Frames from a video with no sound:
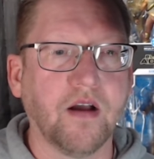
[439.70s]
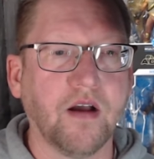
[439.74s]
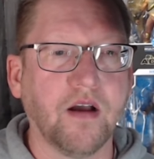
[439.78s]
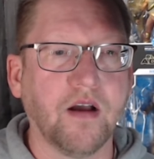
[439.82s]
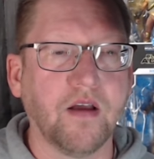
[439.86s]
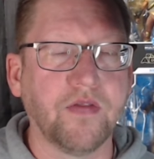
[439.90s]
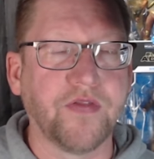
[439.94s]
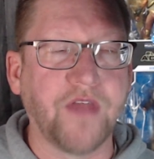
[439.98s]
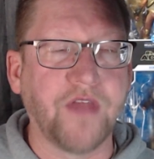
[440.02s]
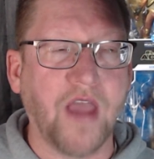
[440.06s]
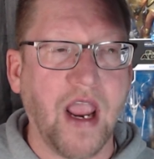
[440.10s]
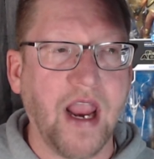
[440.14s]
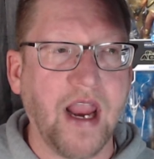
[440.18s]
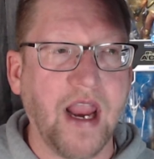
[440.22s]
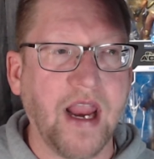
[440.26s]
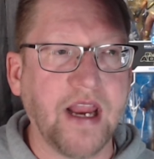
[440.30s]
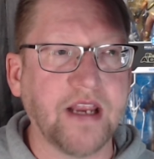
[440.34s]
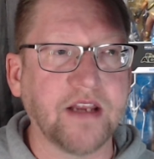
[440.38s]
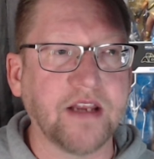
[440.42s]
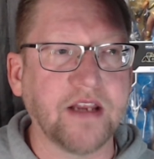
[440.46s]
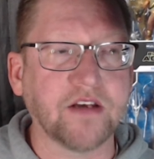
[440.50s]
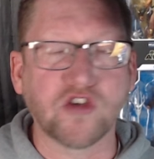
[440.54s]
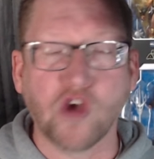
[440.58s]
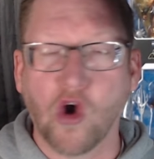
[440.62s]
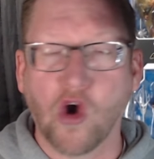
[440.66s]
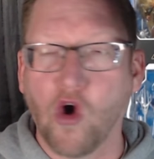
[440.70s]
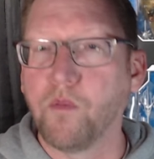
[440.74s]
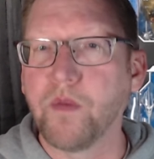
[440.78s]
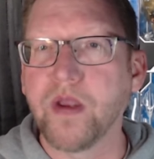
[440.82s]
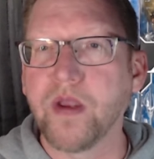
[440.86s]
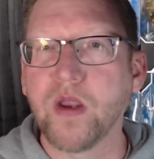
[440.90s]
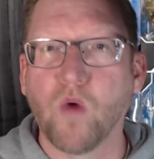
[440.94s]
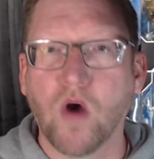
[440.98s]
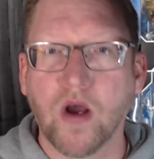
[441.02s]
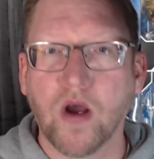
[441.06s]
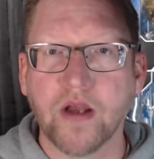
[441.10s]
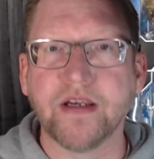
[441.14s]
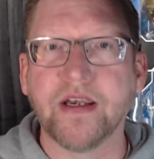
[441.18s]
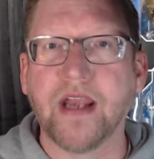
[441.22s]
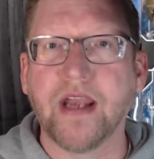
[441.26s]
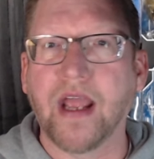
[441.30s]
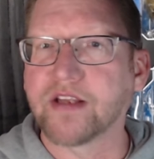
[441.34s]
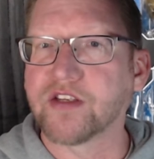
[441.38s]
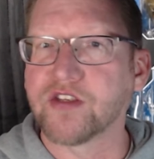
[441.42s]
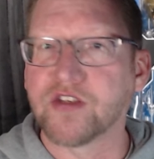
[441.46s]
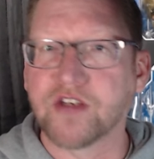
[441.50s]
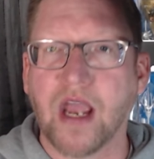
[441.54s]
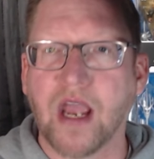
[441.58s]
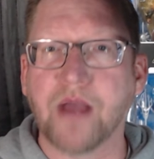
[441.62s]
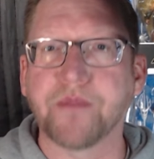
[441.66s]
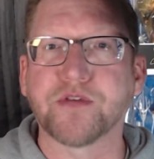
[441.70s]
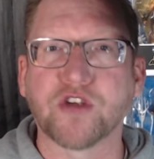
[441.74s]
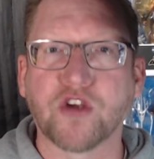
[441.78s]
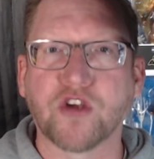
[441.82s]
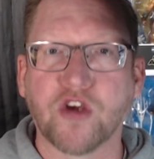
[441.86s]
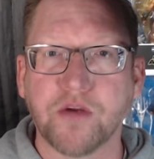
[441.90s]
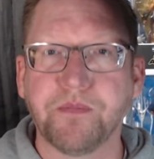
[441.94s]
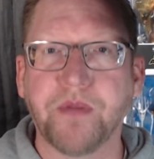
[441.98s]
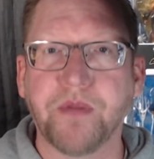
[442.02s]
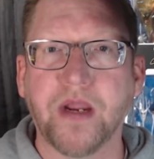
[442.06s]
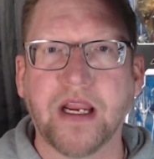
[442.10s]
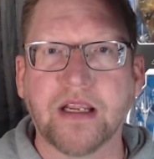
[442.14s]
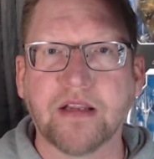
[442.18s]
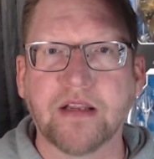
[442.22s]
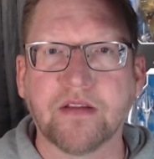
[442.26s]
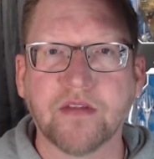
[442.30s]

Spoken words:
they told me what next steps could be.